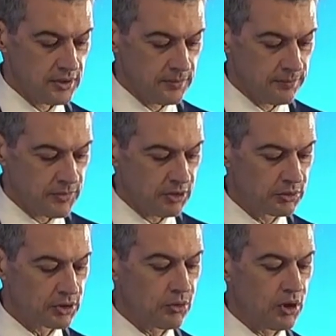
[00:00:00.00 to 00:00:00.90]
It will
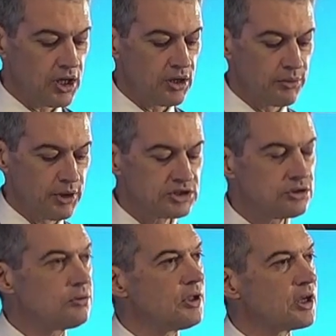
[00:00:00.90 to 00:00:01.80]
require
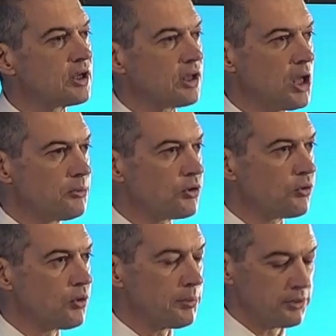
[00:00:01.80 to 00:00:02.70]
regional and global
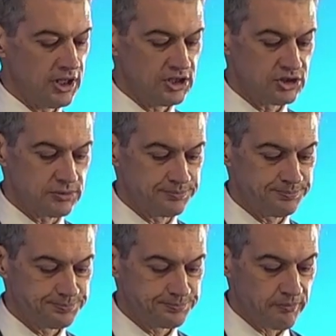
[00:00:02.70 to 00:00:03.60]
cooperation
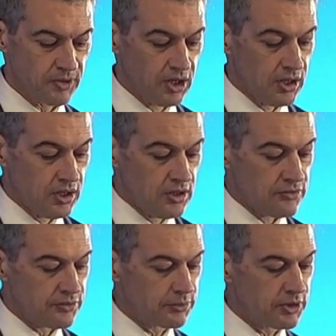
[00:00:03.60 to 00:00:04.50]

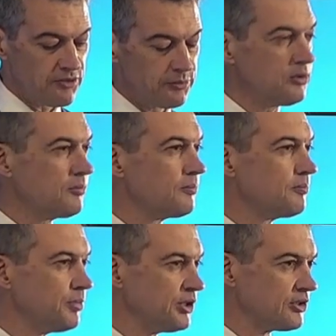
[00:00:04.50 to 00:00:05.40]
from government,
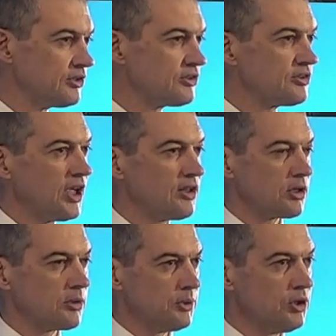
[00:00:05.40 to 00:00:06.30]
business, and the
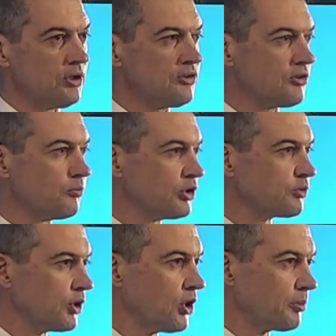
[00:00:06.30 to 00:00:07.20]
communities in which
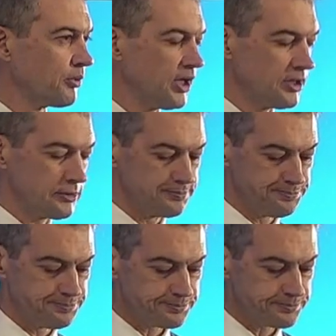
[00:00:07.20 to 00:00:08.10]
we operate.
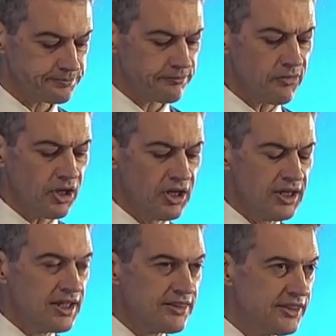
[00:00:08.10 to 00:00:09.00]

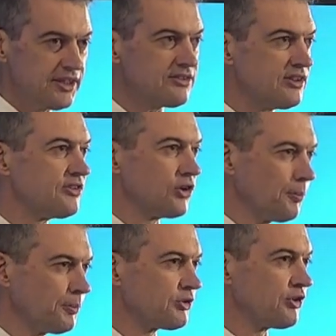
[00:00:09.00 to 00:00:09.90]
This is the
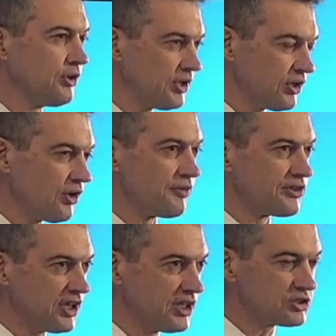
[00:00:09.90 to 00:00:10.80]
opportunity of the
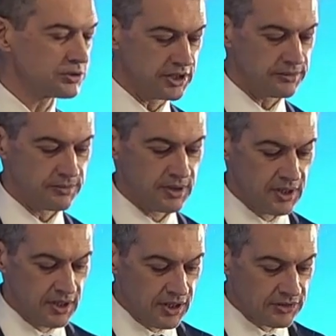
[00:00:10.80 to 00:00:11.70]
century
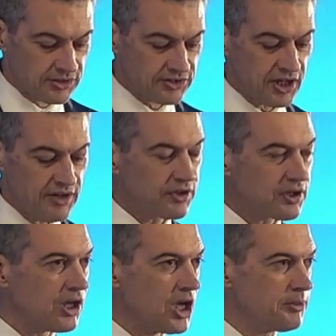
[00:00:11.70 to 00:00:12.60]
to save the
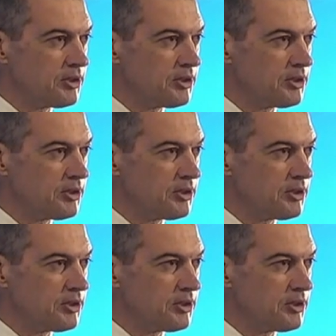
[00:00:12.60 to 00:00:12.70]
climate,